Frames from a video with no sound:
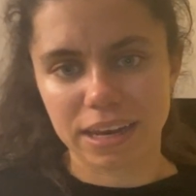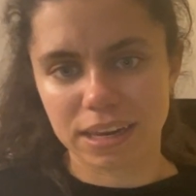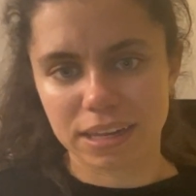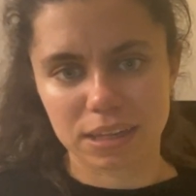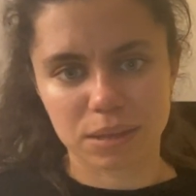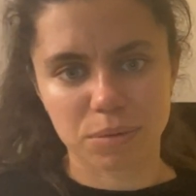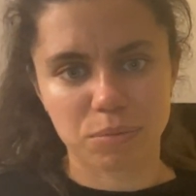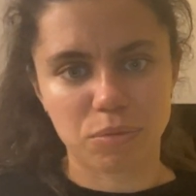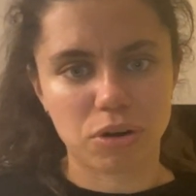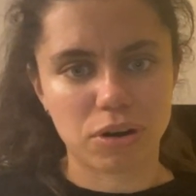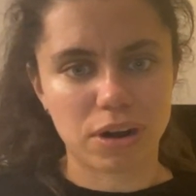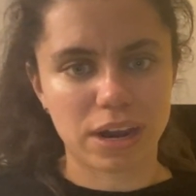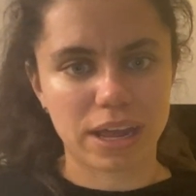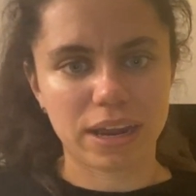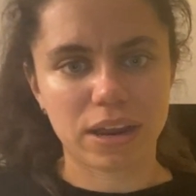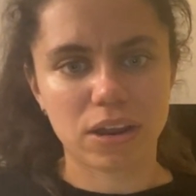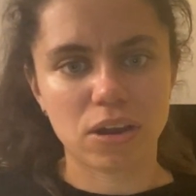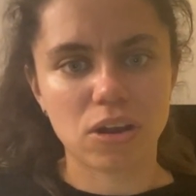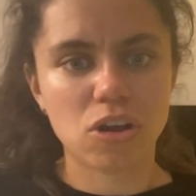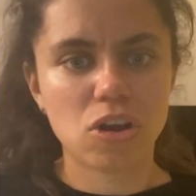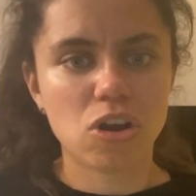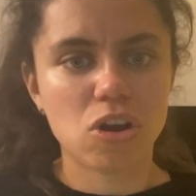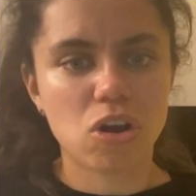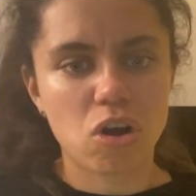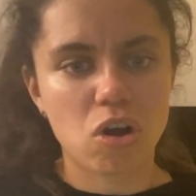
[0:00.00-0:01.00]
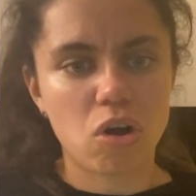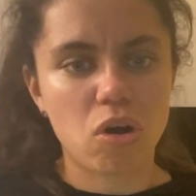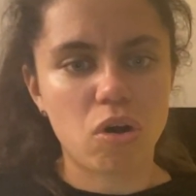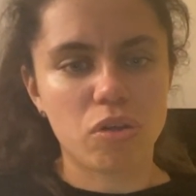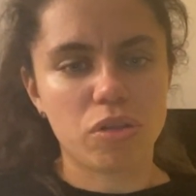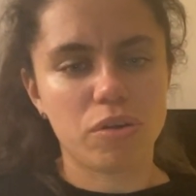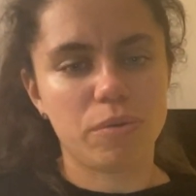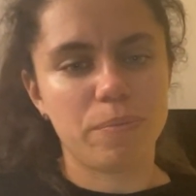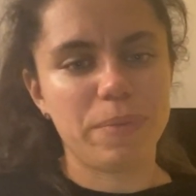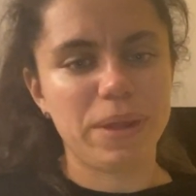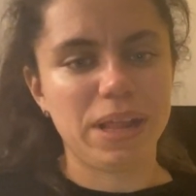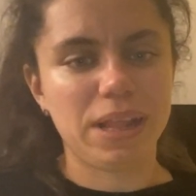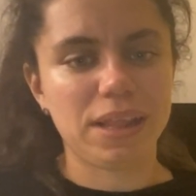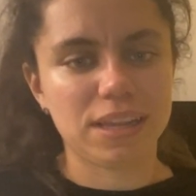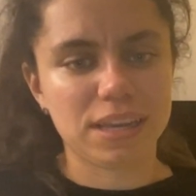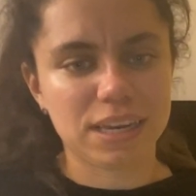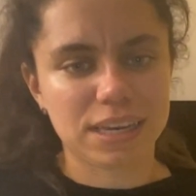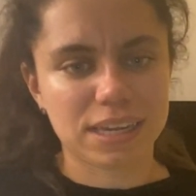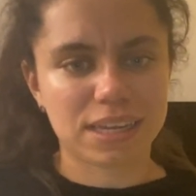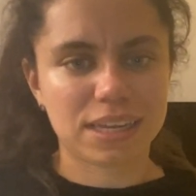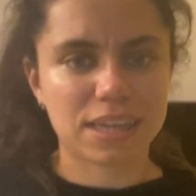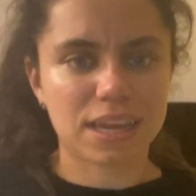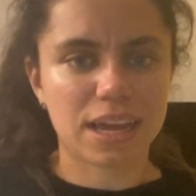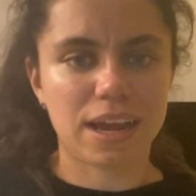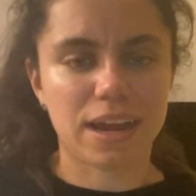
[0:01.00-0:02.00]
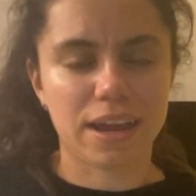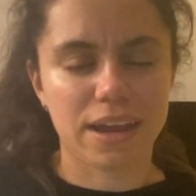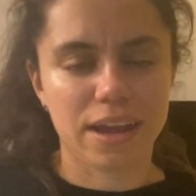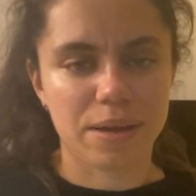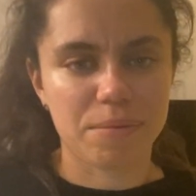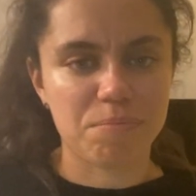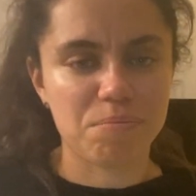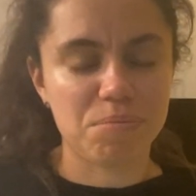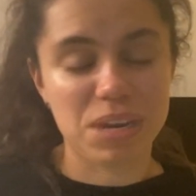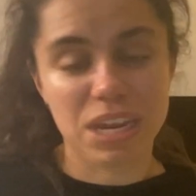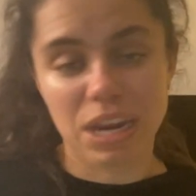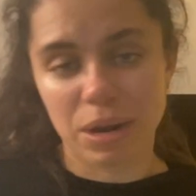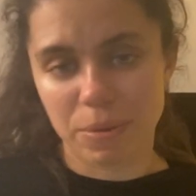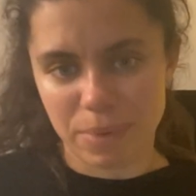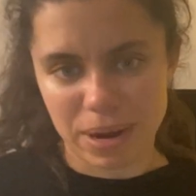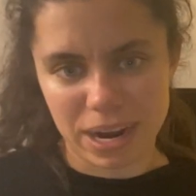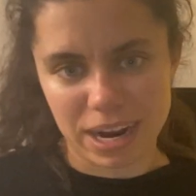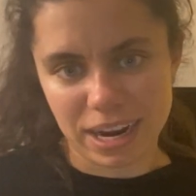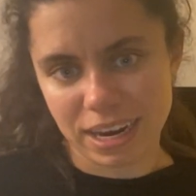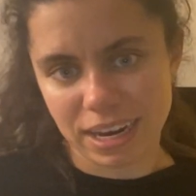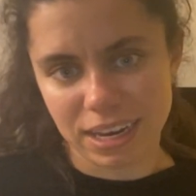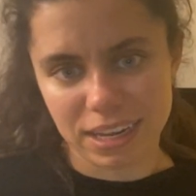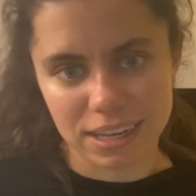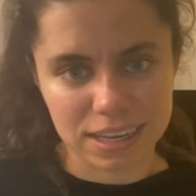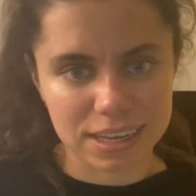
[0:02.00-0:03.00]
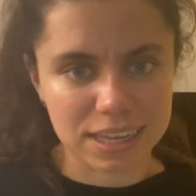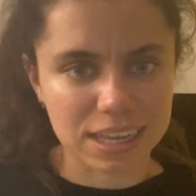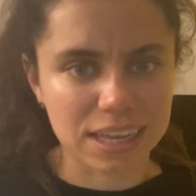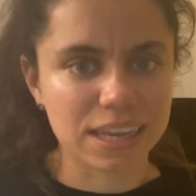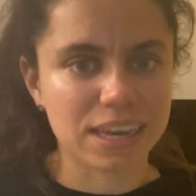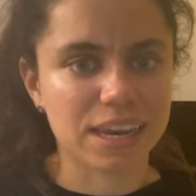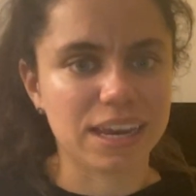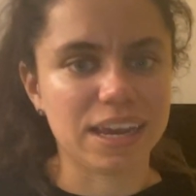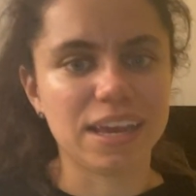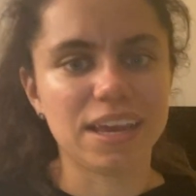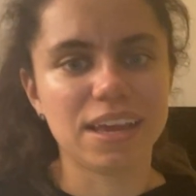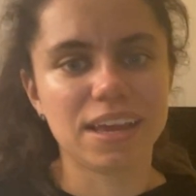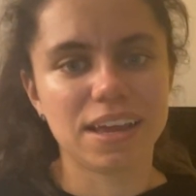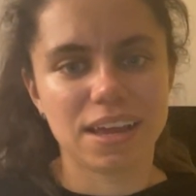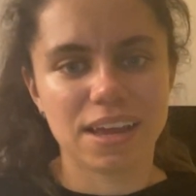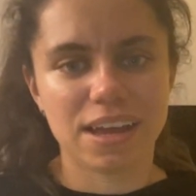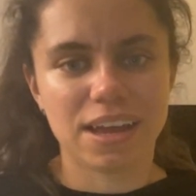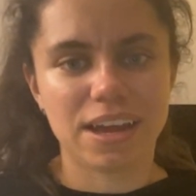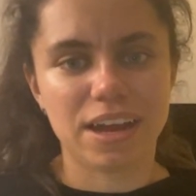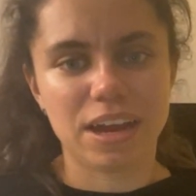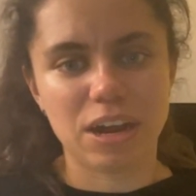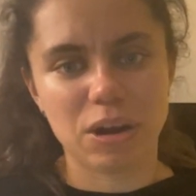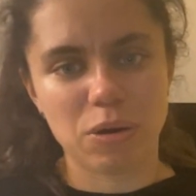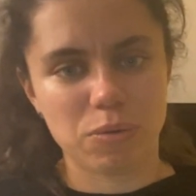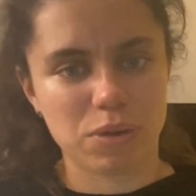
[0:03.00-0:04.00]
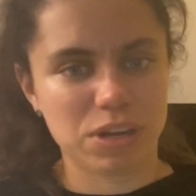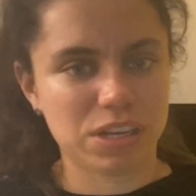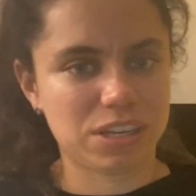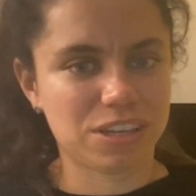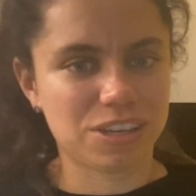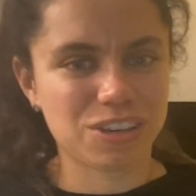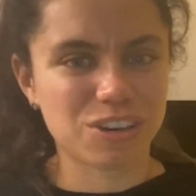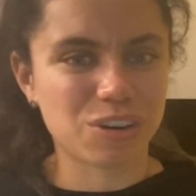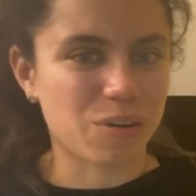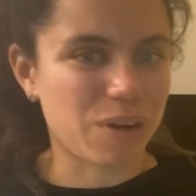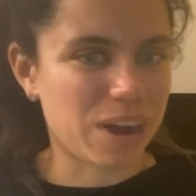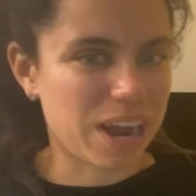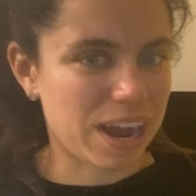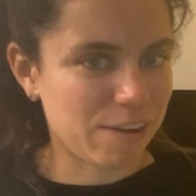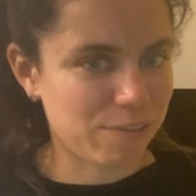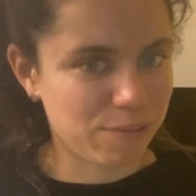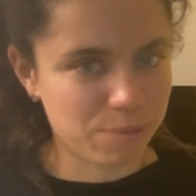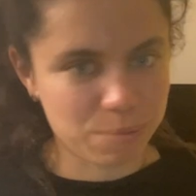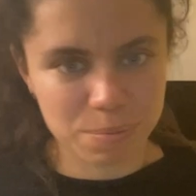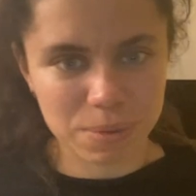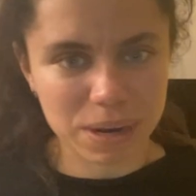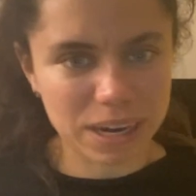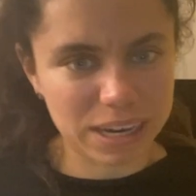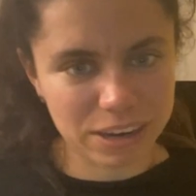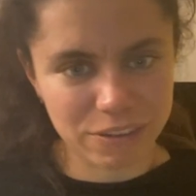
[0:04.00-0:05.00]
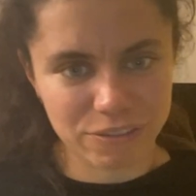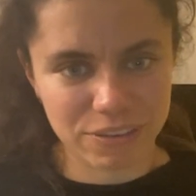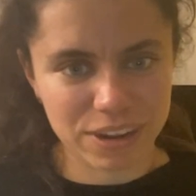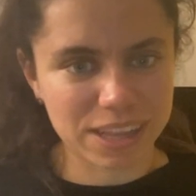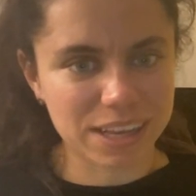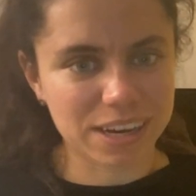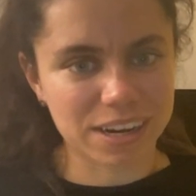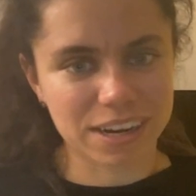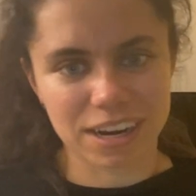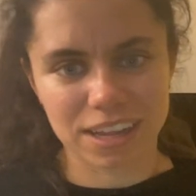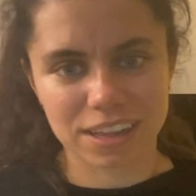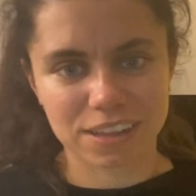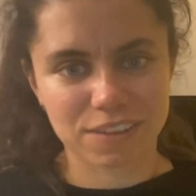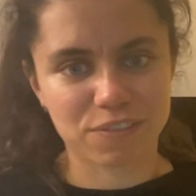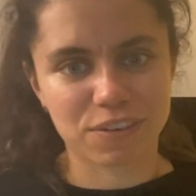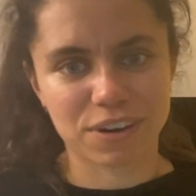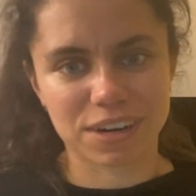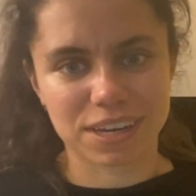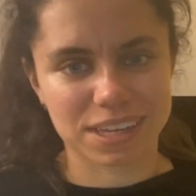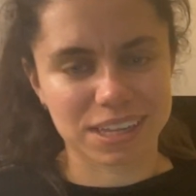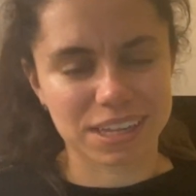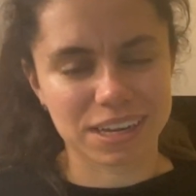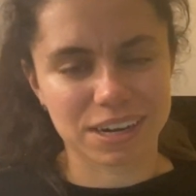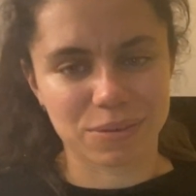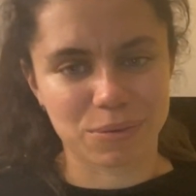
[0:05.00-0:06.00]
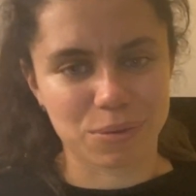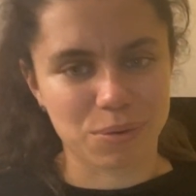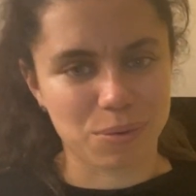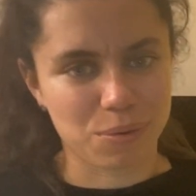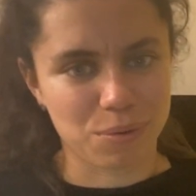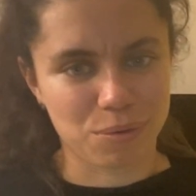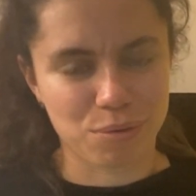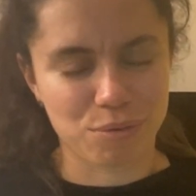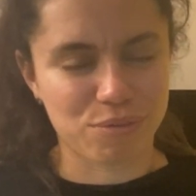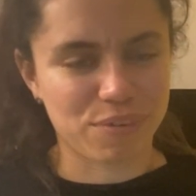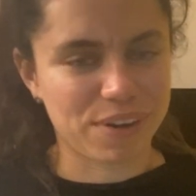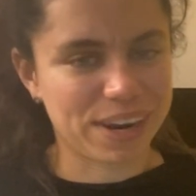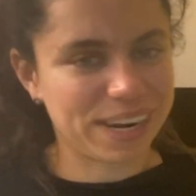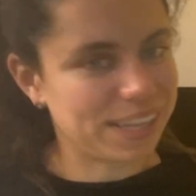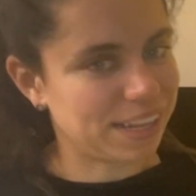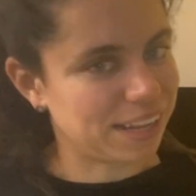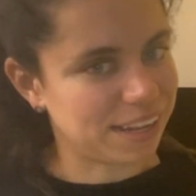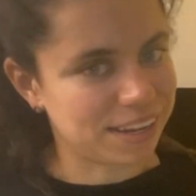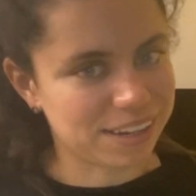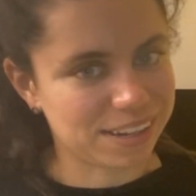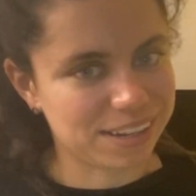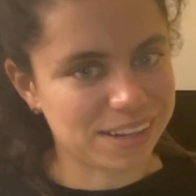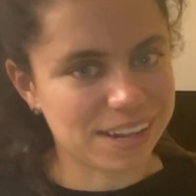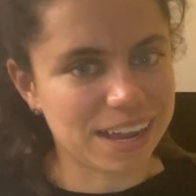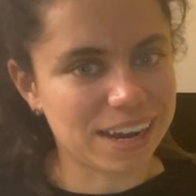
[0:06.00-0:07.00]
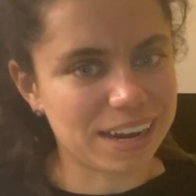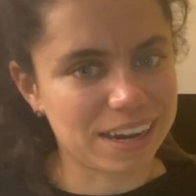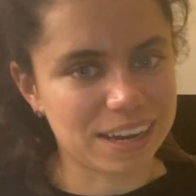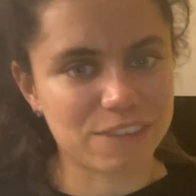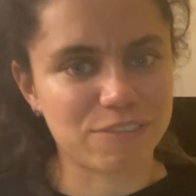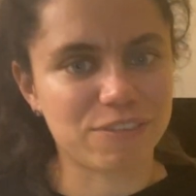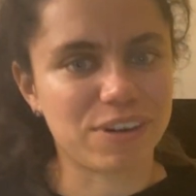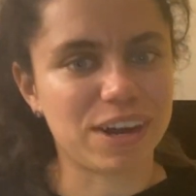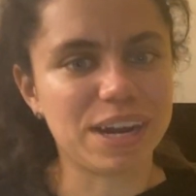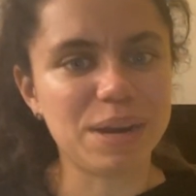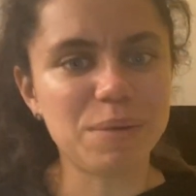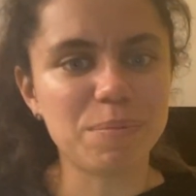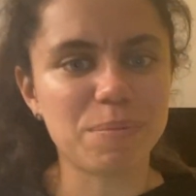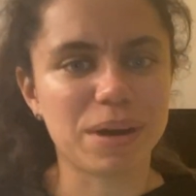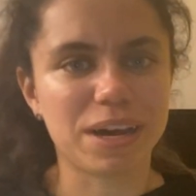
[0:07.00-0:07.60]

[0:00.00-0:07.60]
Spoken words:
It's more like other buildings nearby in the city, which I have plenty of undergrad friends there who find that that is fine.